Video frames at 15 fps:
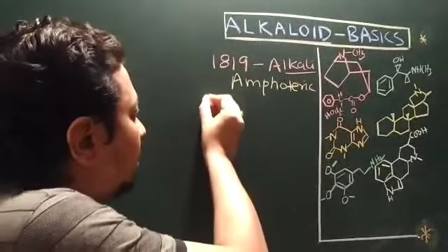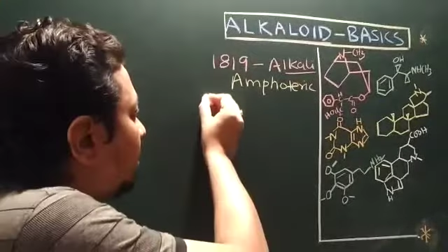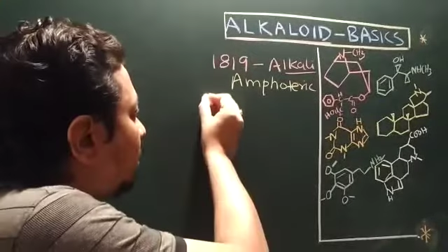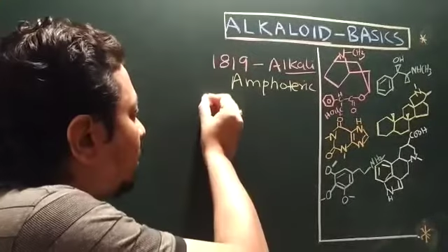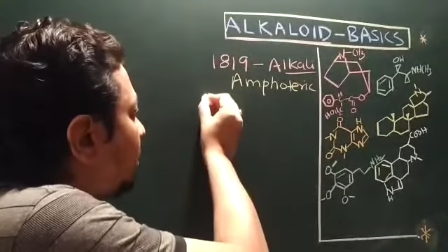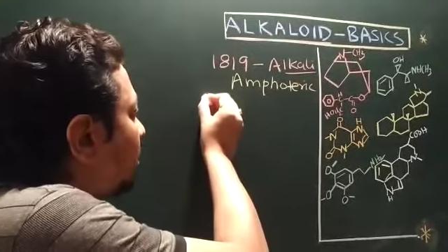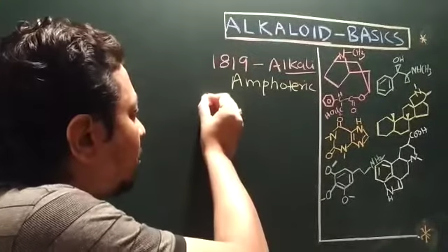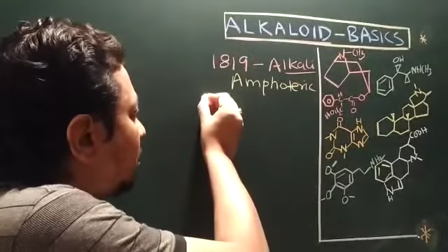
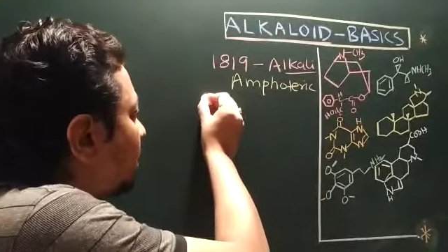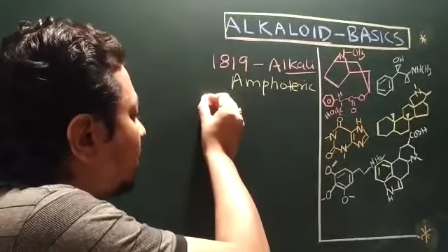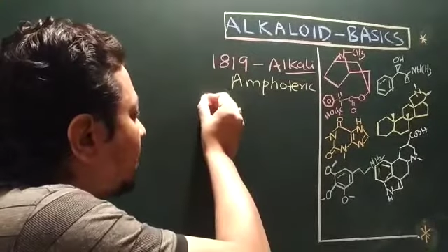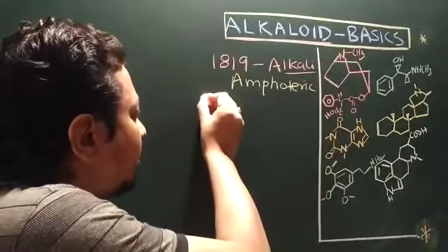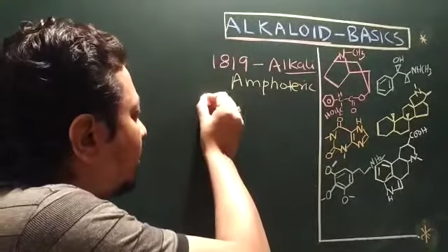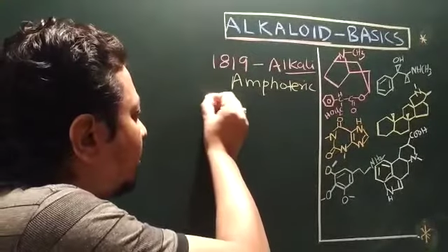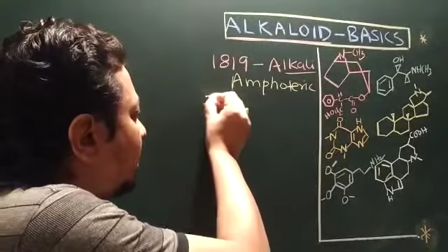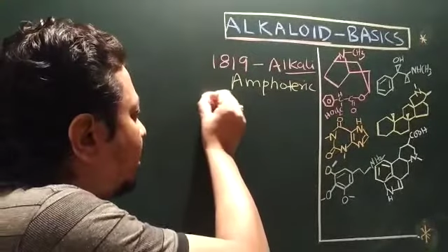when you're talking
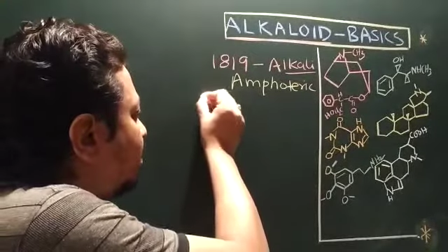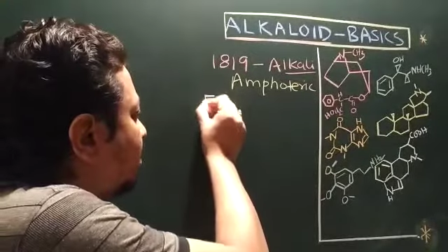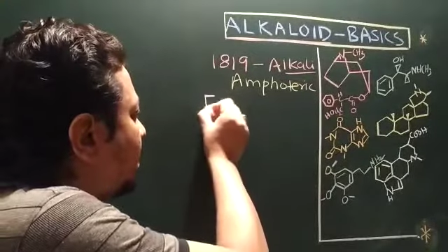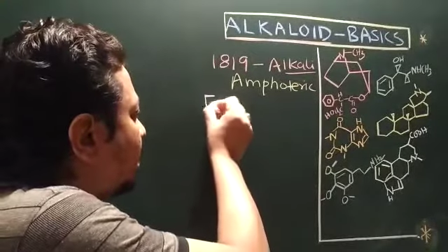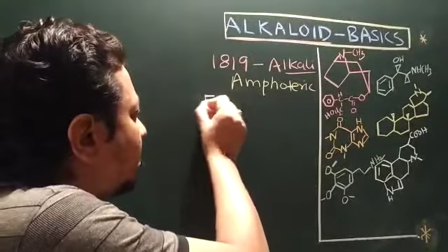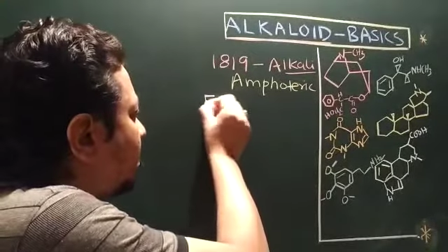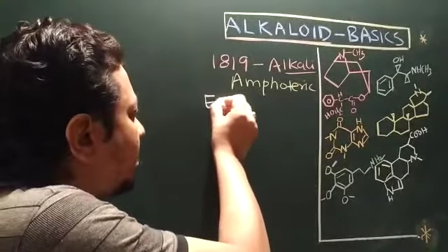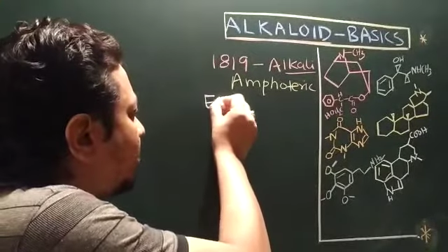about
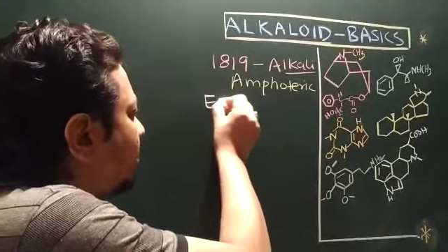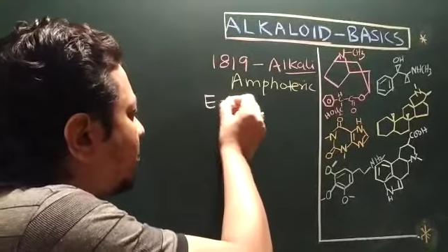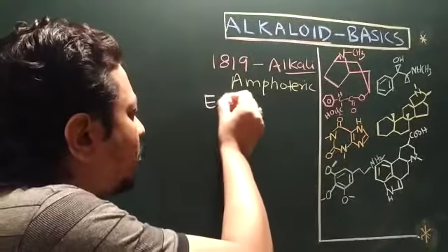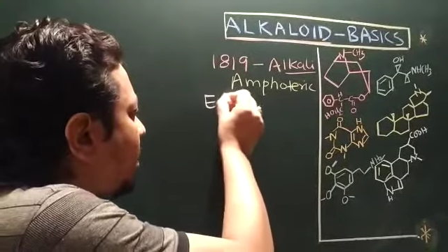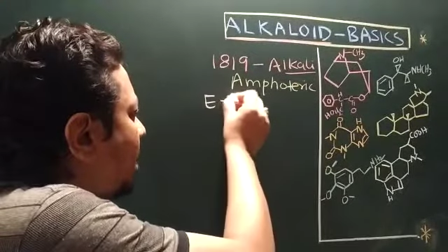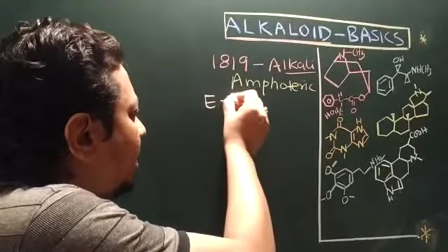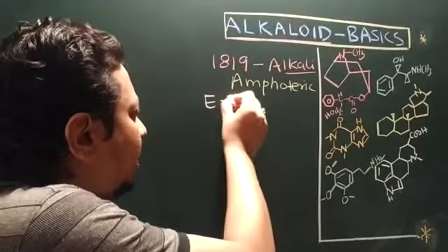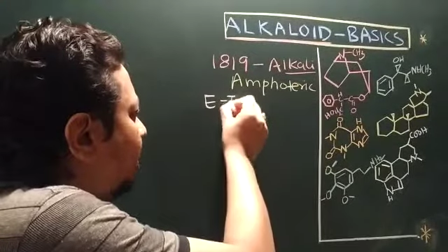extraction number
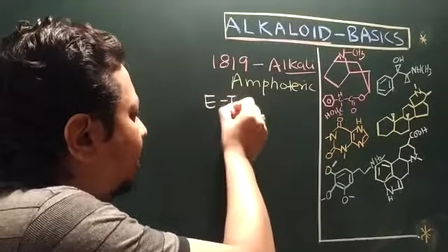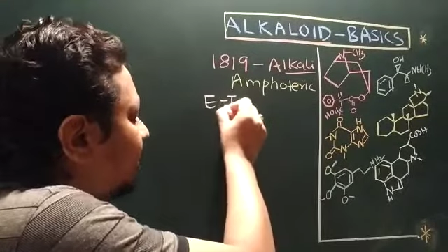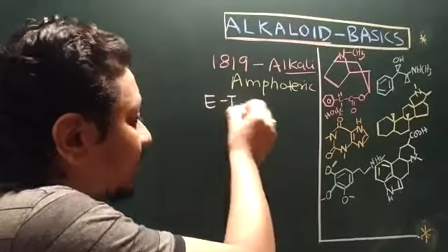one,